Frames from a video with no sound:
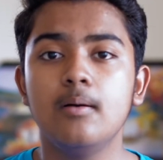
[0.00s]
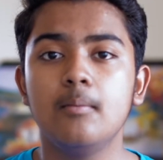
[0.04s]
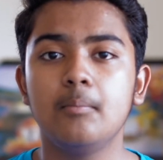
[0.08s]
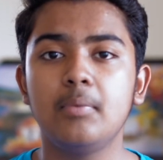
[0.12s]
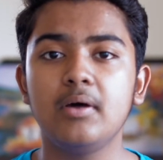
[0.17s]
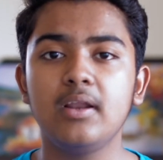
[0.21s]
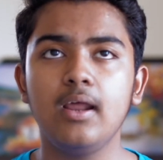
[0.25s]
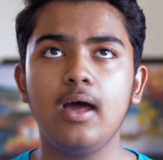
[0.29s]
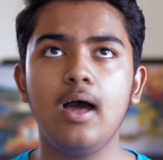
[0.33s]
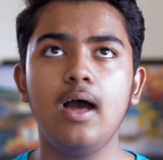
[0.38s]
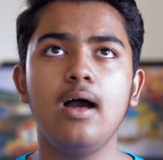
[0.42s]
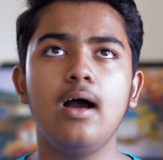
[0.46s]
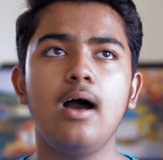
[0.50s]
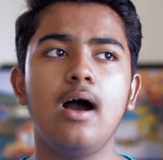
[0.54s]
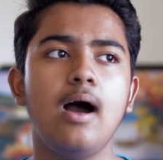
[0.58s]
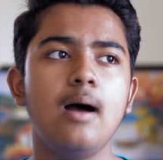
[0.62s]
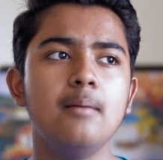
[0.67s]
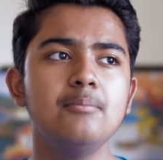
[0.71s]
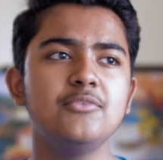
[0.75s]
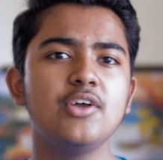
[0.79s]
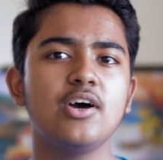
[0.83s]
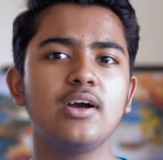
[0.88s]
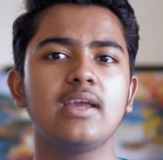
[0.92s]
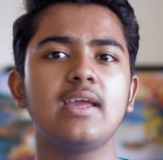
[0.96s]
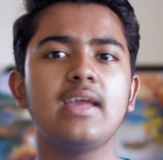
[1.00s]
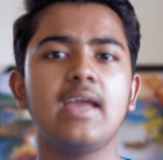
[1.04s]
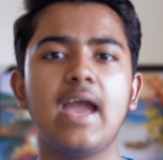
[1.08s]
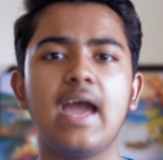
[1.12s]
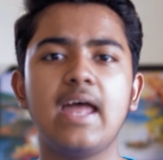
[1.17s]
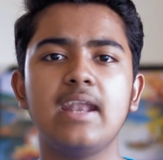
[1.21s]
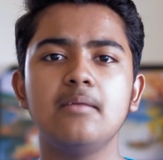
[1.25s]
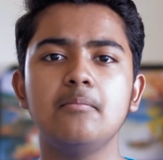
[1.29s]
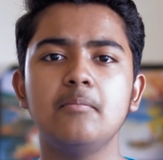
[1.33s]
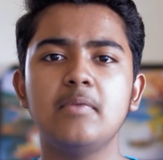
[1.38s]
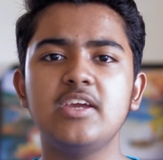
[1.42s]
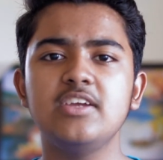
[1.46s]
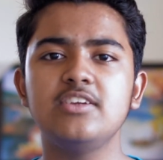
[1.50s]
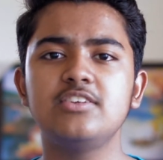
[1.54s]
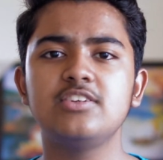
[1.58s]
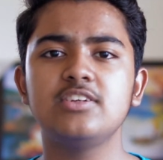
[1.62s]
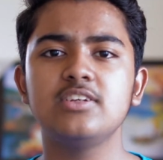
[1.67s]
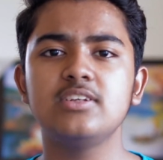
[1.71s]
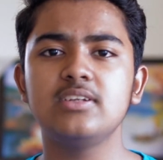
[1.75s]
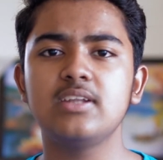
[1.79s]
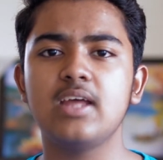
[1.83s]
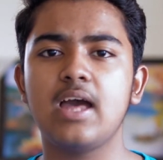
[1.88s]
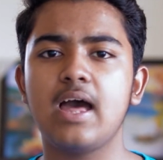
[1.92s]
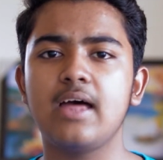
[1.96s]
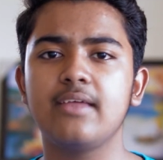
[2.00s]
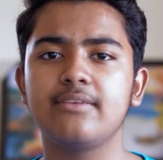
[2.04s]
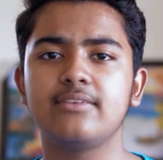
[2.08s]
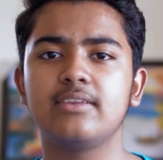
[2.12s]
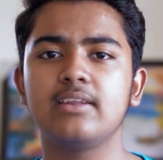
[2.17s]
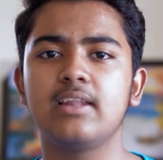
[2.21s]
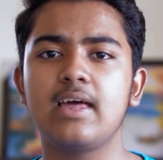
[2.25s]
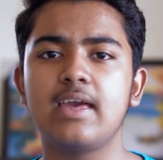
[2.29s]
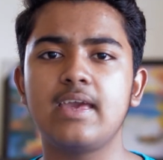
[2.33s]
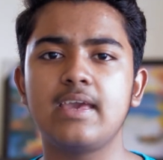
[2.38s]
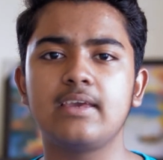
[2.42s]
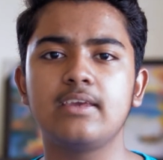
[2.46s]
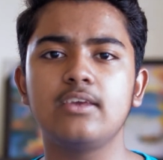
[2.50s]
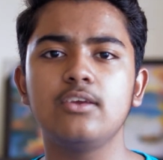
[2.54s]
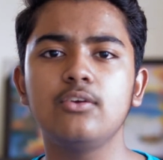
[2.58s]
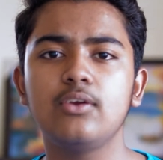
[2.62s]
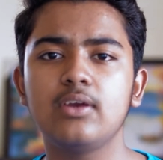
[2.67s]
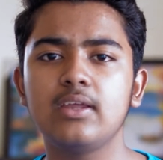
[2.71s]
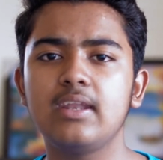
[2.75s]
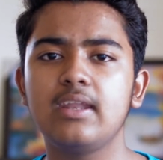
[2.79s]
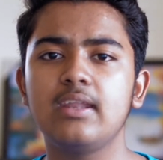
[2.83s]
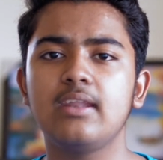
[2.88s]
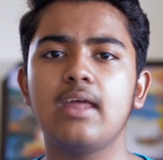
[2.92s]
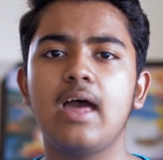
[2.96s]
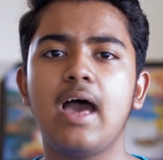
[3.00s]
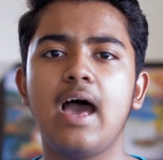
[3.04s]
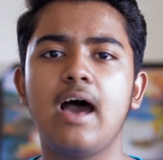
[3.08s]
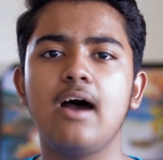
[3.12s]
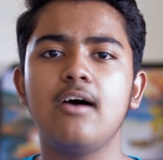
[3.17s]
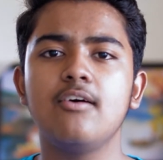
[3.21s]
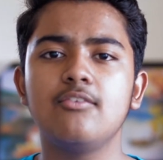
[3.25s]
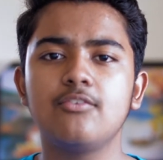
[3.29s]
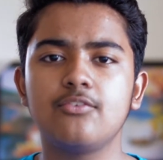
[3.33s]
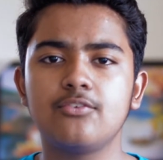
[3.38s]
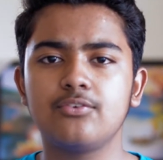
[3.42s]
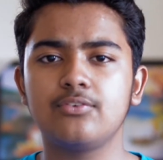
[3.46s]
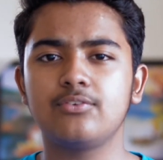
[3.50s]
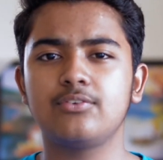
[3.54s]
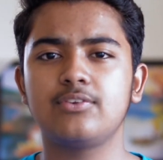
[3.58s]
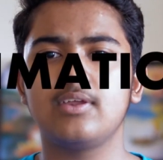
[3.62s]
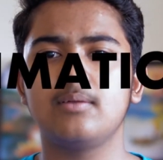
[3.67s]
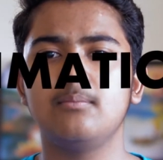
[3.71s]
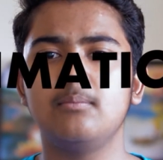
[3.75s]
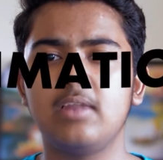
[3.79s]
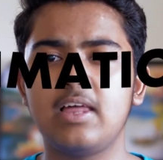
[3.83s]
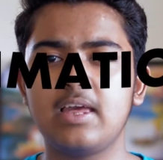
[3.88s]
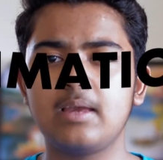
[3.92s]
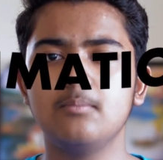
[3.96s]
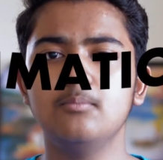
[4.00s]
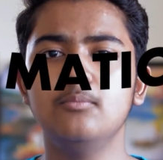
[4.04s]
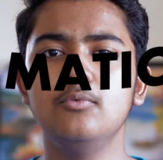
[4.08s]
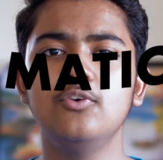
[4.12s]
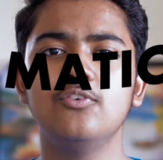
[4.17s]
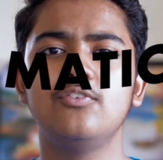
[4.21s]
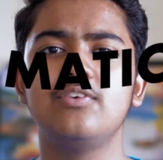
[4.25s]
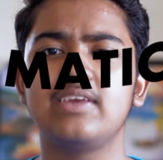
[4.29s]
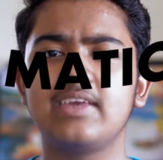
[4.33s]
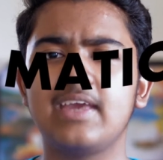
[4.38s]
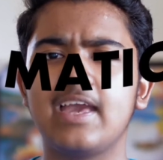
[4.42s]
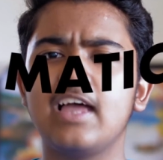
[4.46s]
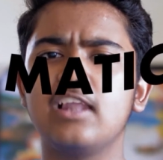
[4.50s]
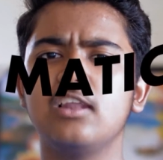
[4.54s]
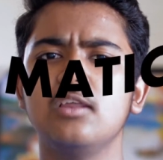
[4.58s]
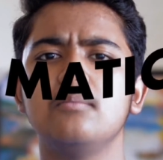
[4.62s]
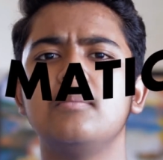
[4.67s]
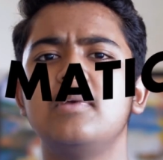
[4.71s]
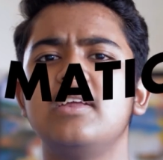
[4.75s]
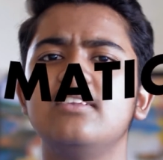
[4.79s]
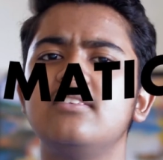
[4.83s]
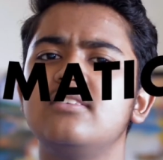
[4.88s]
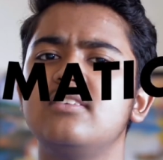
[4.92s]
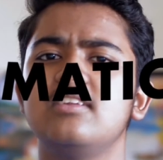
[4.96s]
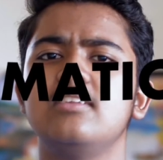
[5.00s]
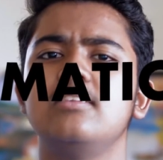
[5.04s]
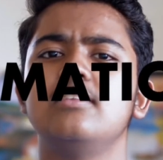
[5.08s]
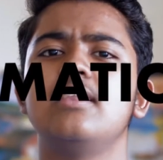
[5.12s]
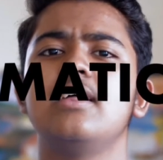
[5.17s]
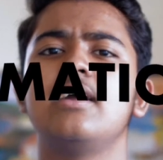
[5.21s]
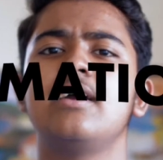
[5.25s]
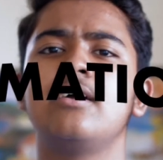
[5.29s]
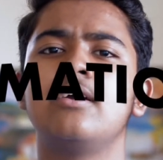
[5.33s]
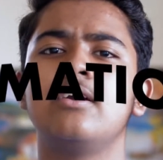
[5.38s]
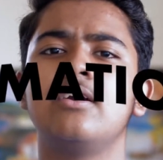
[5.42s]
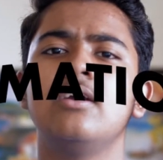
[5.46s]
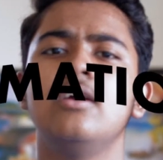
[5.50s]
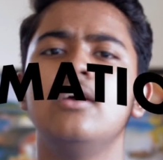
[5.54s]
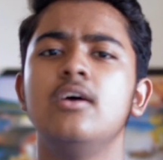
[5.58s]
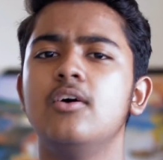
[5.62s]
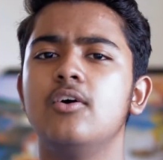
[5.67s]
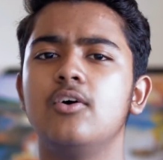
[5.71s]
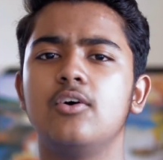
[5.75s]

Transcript: But I'm talking animation as like you can have some like moving elements in there